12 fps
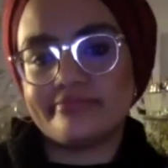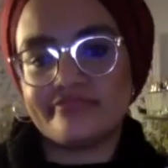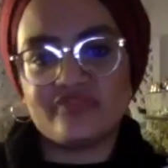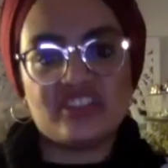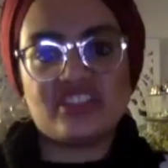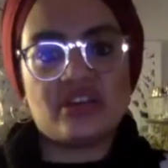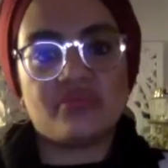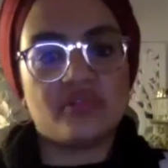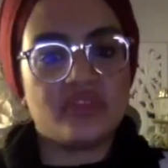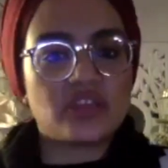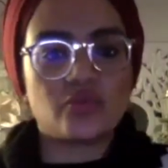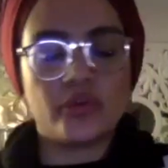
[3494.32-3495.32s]
for example,
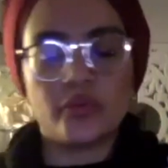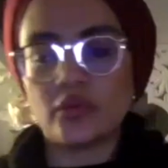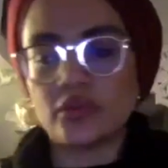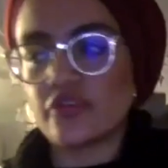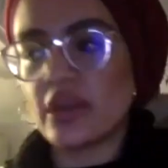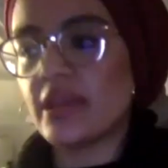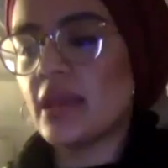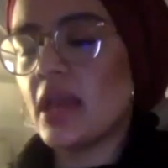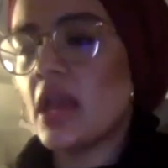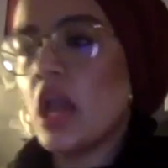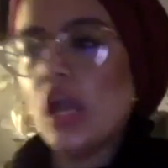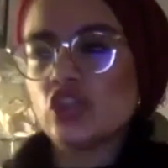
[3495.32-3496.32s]
that's what it was, right?
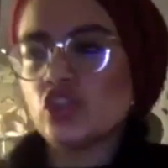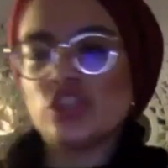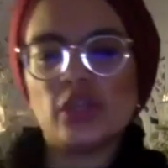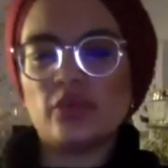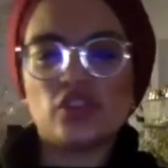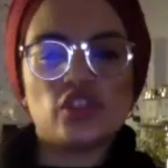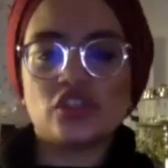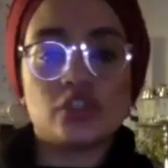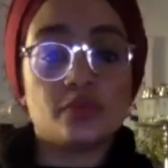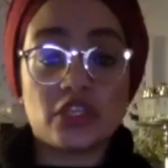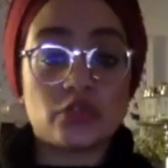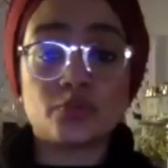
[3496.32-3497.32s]
So
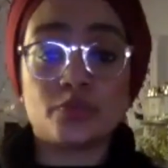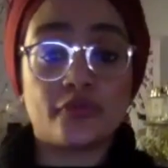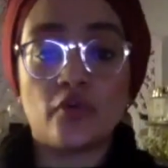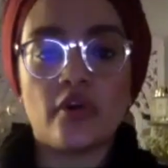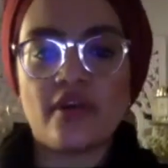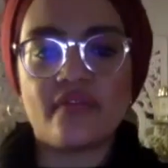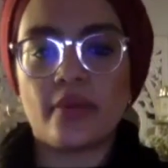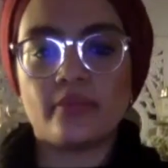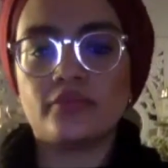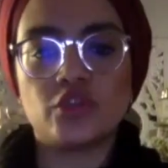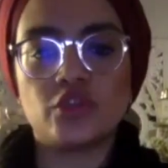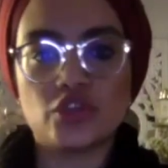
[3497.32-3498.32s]
this was before FM.
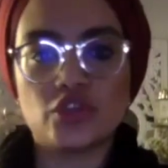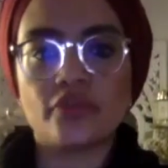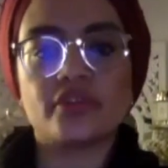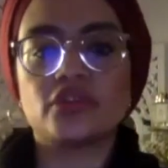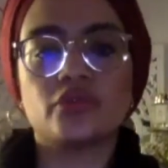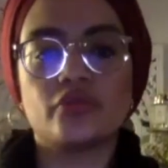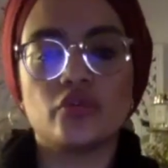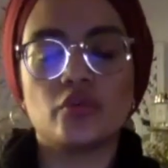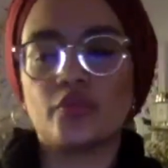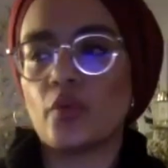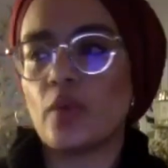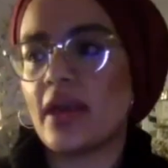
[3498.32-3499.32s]
She was just on this group
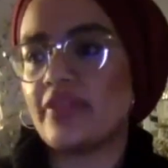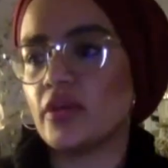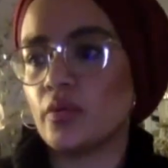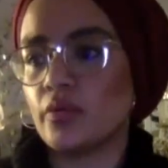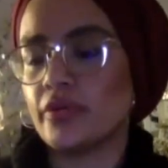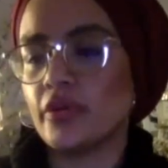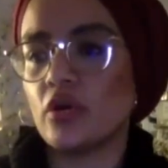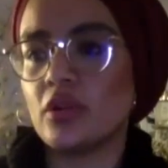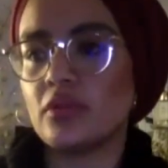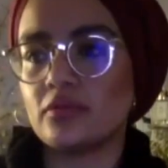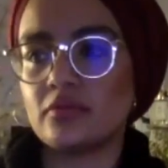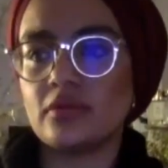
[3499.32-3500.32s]
where they
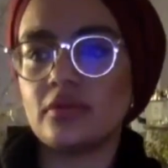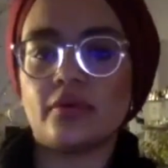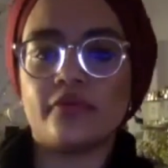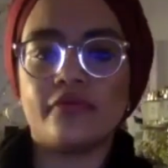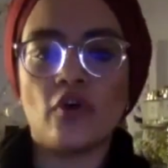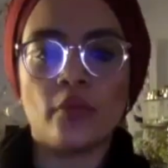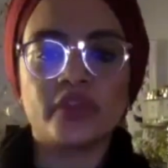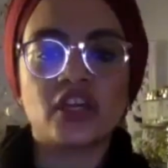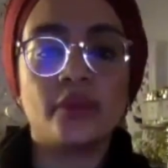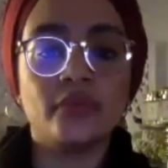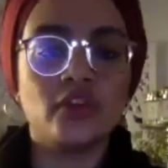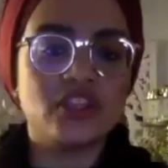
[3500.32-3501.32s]
all formed a
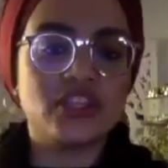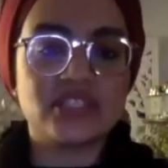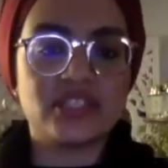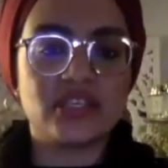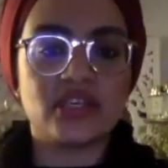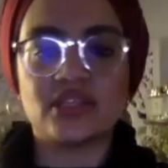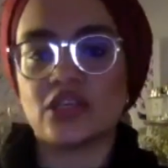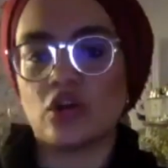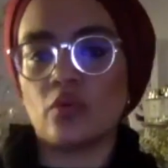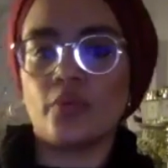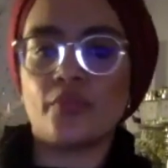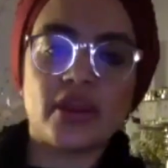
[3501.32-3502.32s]
community because they all
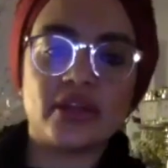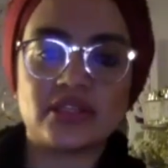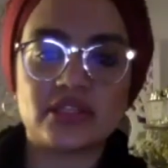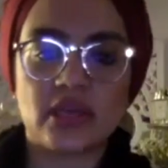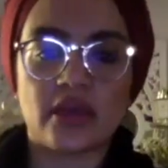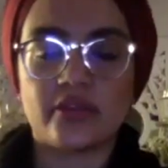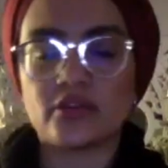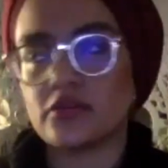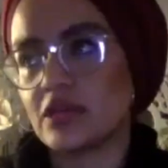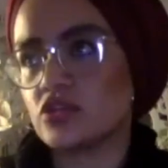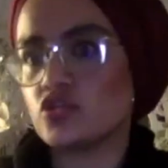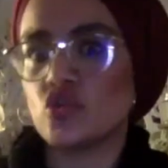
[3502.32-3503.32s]
were pregnant together. So you
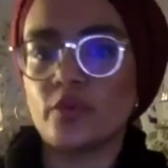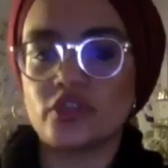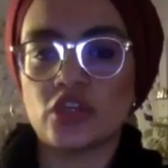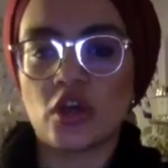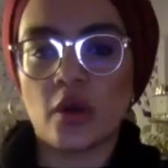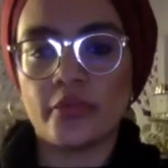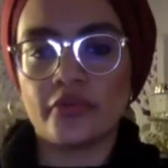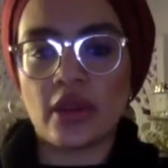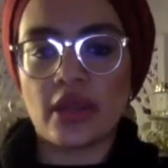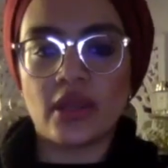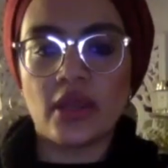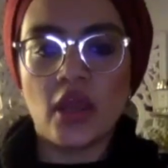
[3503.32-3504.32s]
had so much in common,
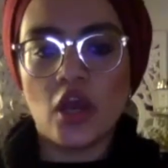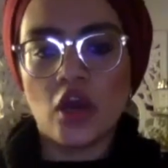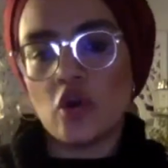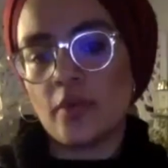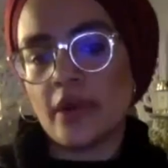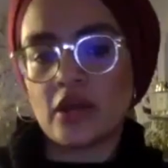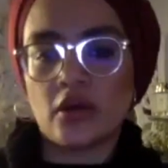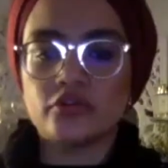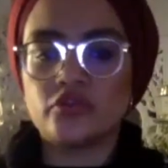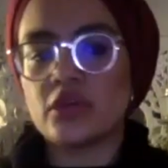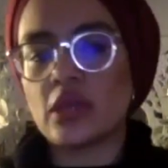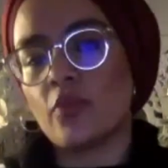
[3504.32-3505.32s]
right? Oh my God,
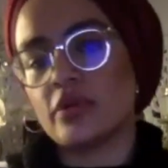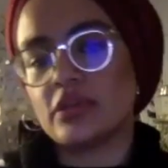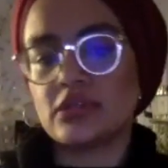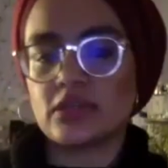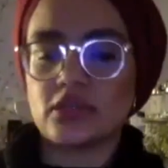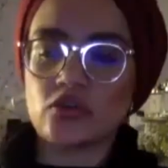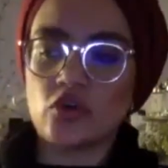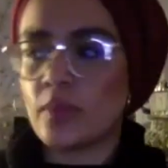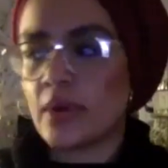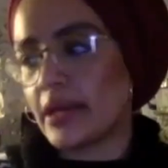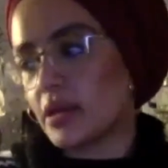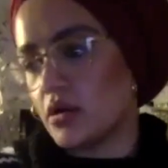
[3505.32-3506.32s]
you get morning sickness. Oh
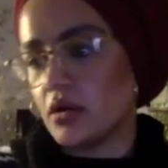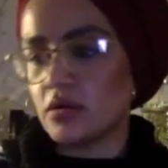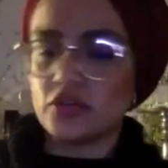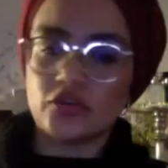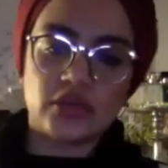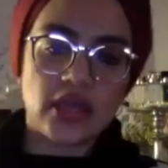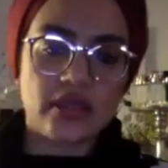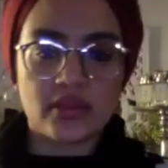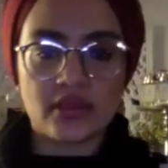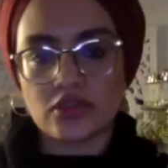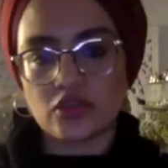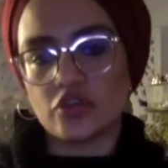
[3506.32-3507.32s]
my God, you get
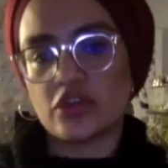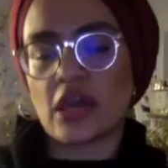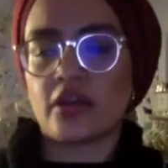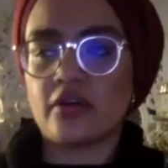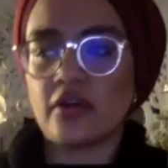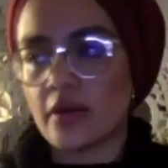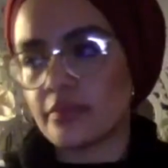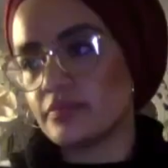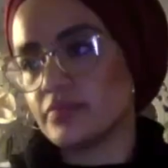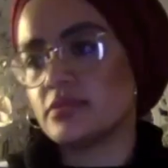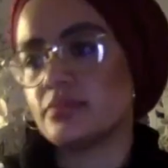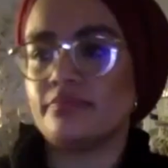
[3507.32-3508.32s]
this, you get
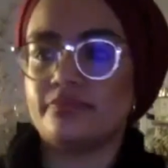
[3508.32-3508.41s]
cramps,